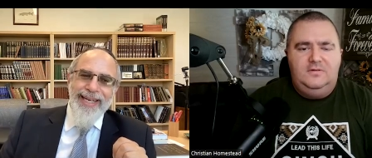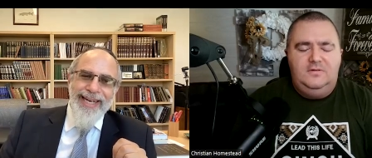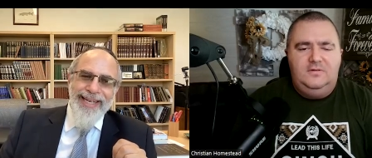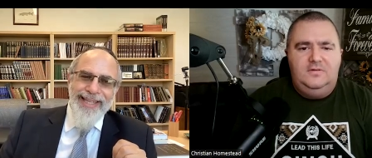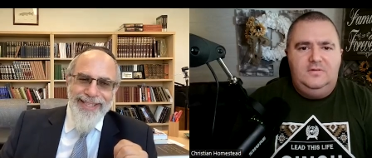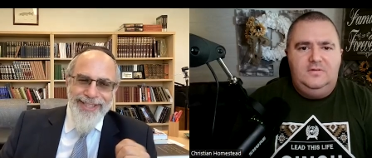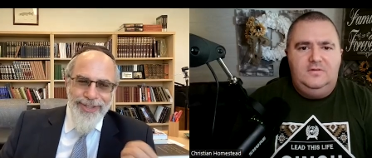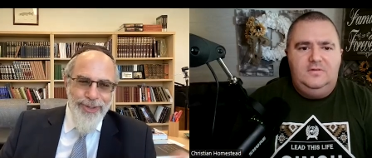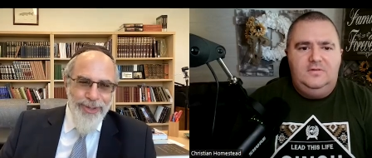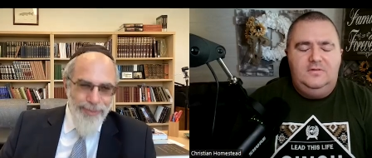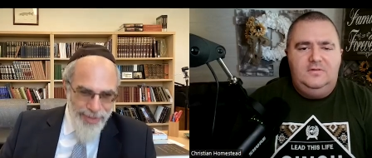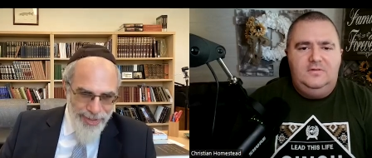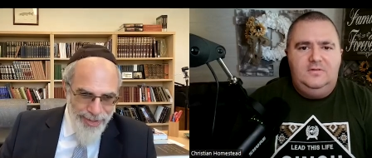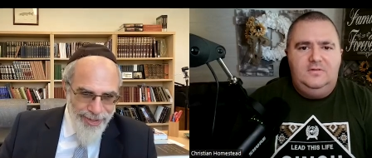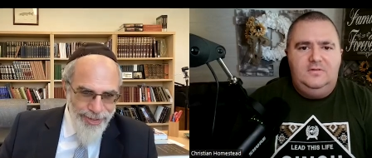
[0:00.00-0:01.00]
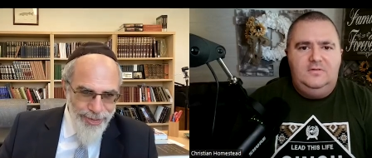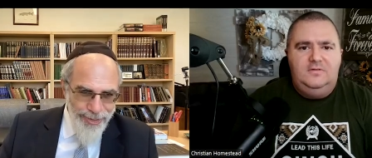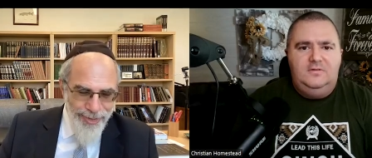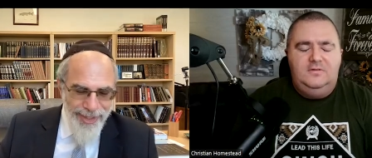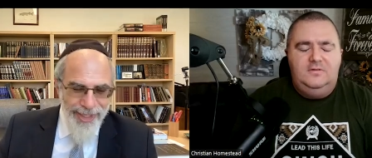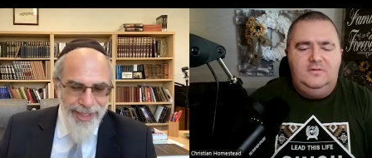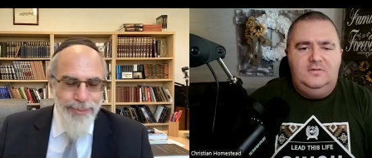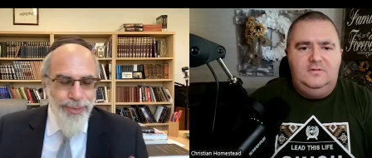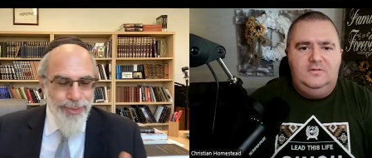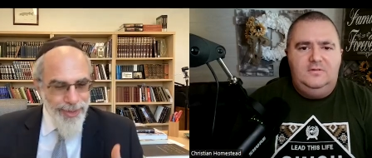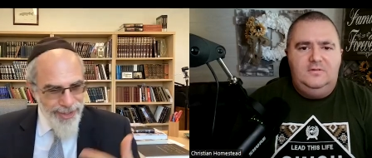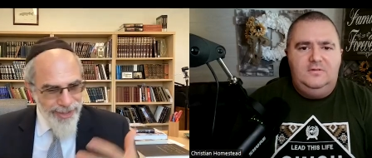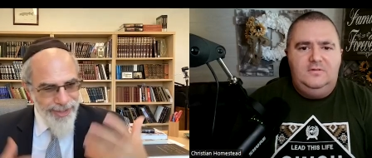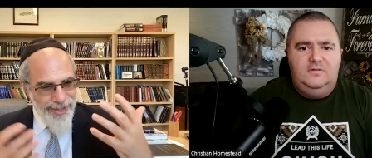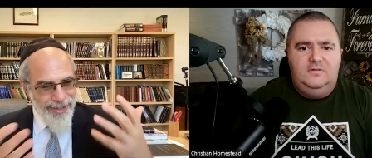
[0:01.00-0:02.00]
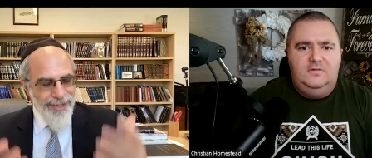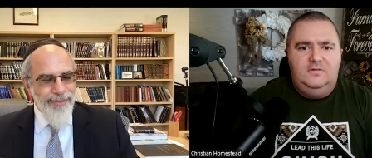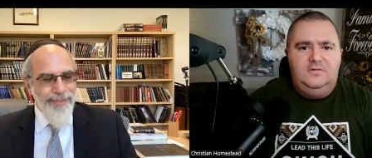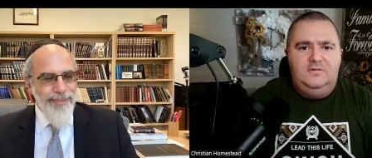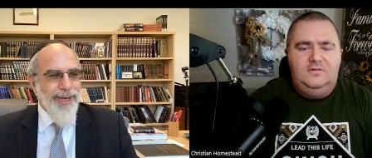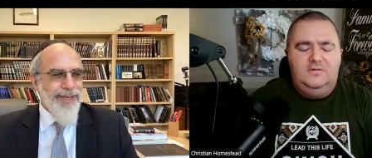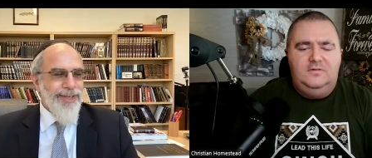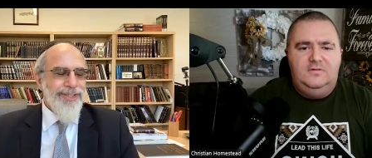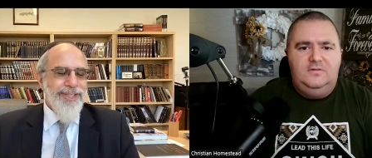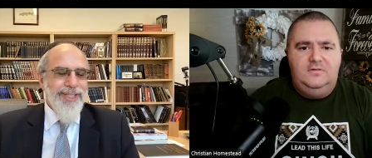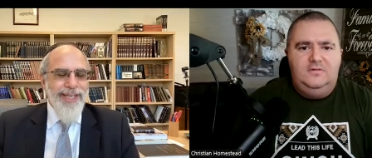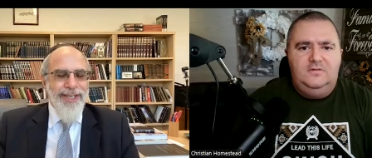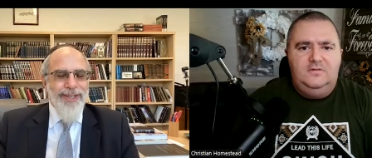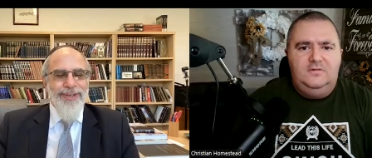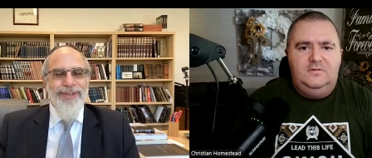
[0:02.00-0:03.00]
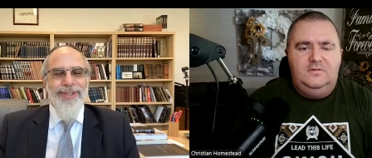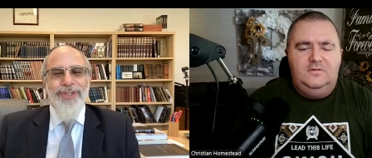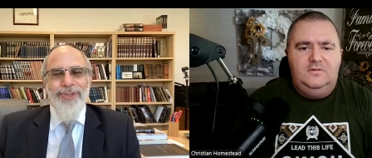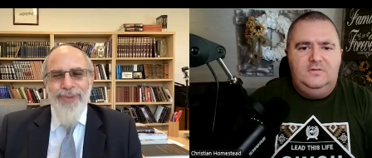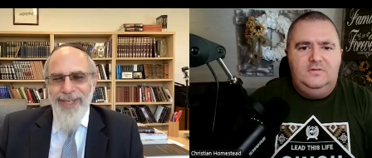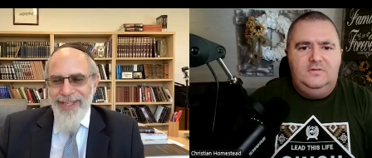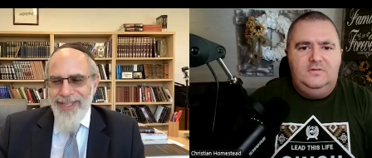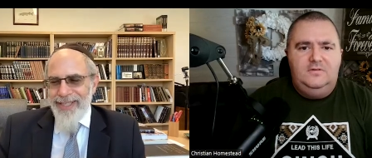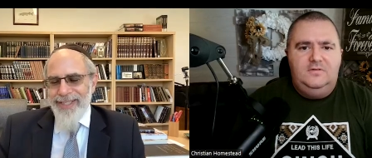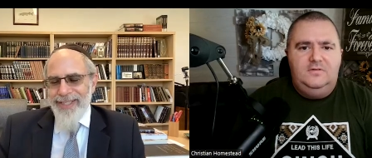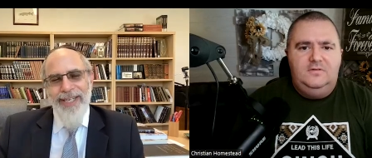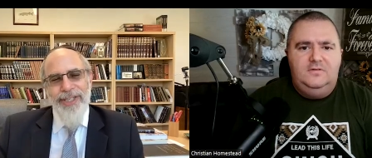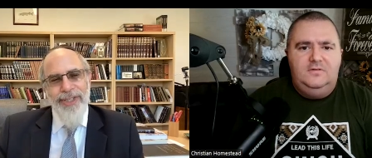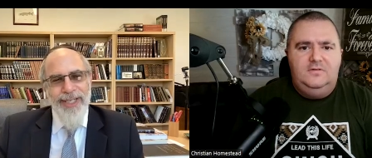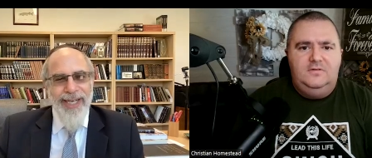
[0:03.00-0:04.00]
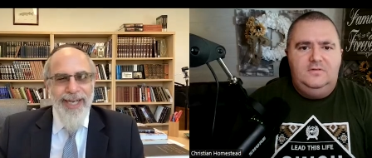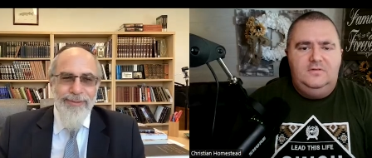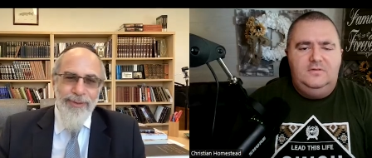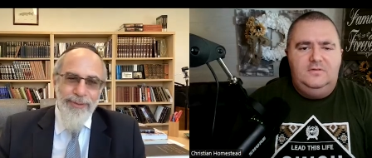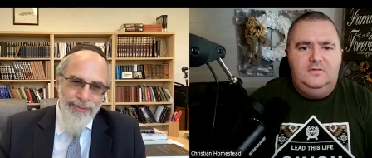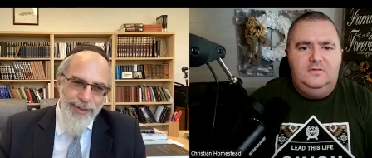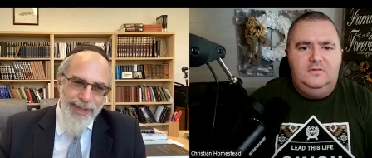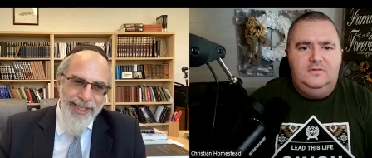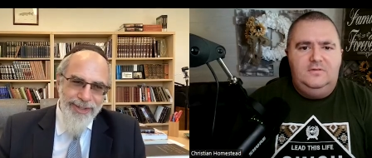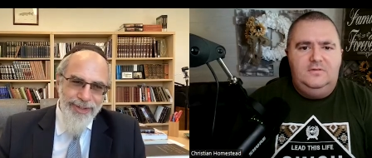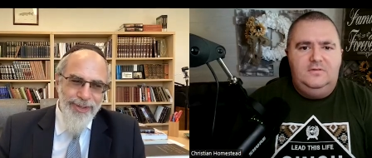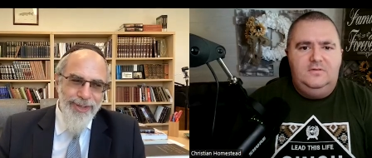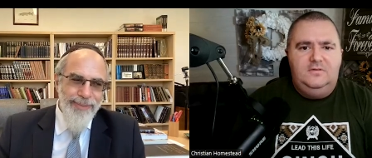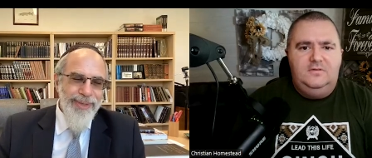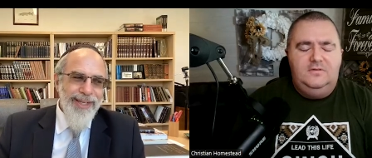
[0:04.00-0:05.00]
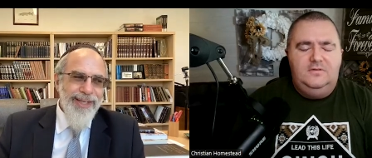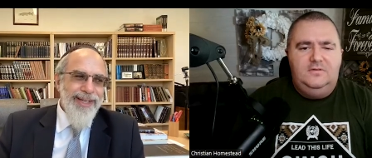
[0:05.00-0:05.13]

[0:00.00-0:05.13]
Speaker 1: And this term is also Hebrew. It's modern secular Israeli. It's actually kind of a funny term